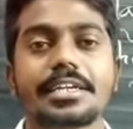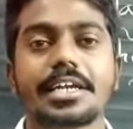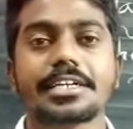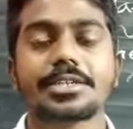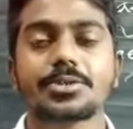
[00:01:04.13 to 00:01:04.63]

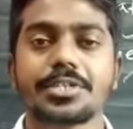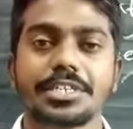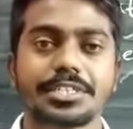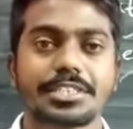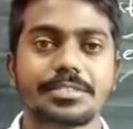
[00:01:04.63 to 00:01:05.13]

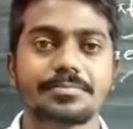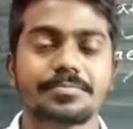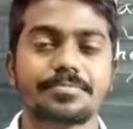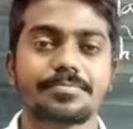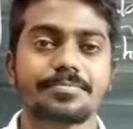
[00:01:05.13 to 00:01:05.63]
tectonics.
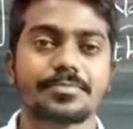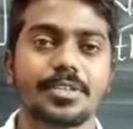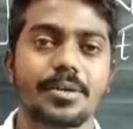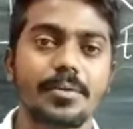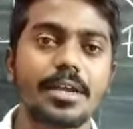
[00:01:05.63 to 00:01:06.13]

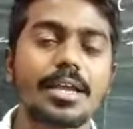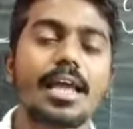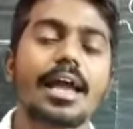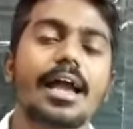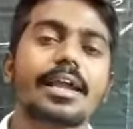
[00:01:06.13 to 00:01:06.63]
Okay,
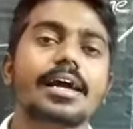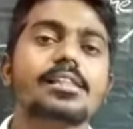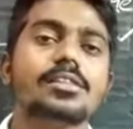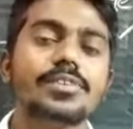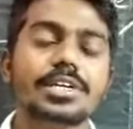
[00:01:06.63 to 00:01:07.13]
and
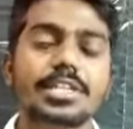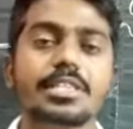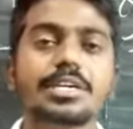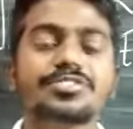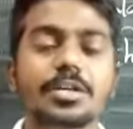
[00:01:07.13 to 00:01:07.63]
also we
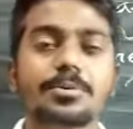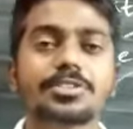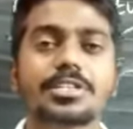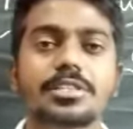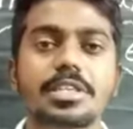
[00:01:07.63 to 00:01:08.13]
discussed
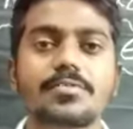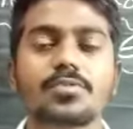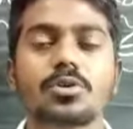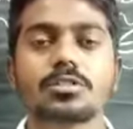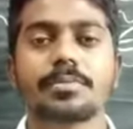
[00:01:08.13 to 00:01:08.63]
about the sea
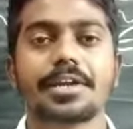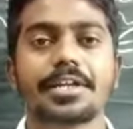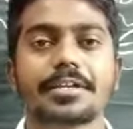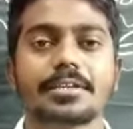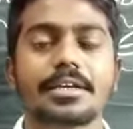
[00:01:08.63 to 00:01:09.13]
floor
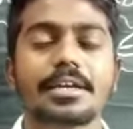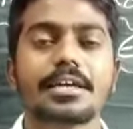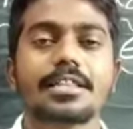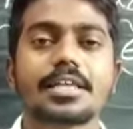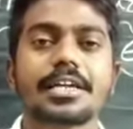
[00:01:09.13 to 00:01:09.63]
spreading.
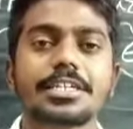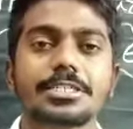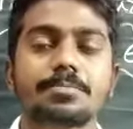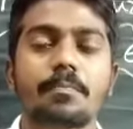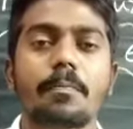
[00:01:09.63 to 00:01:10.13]

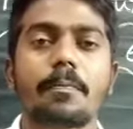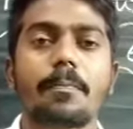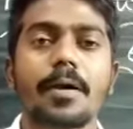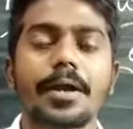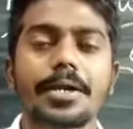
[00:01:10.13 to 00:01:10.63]
Scientists
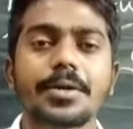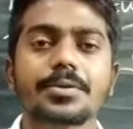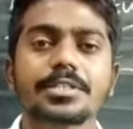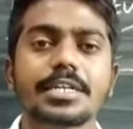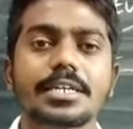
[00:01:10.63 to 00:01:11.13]
pointed
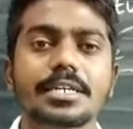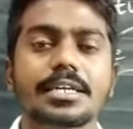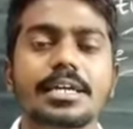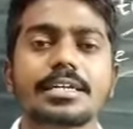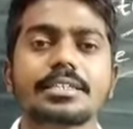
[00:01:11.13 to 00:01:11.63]
out that
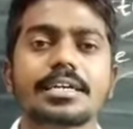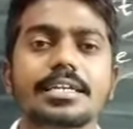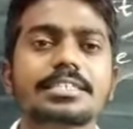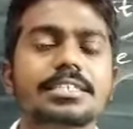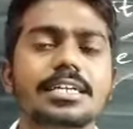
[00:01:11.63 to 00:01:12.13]
the
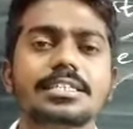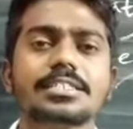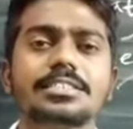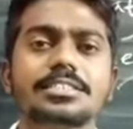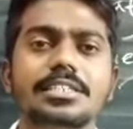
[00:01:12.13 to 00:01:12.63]
crust under
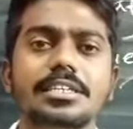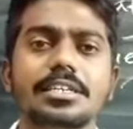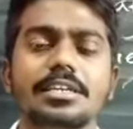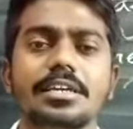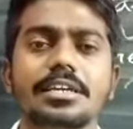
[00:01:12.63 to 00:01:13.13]
the
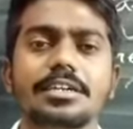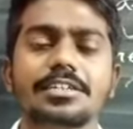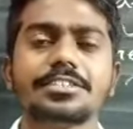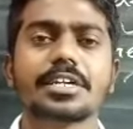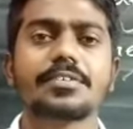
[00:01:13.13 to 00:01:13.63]
sea
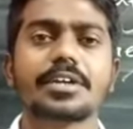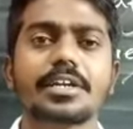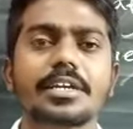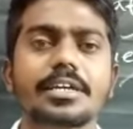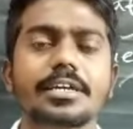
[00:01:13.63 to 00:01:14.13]

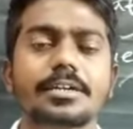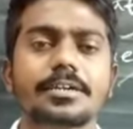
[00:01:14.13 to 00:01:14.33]
discovered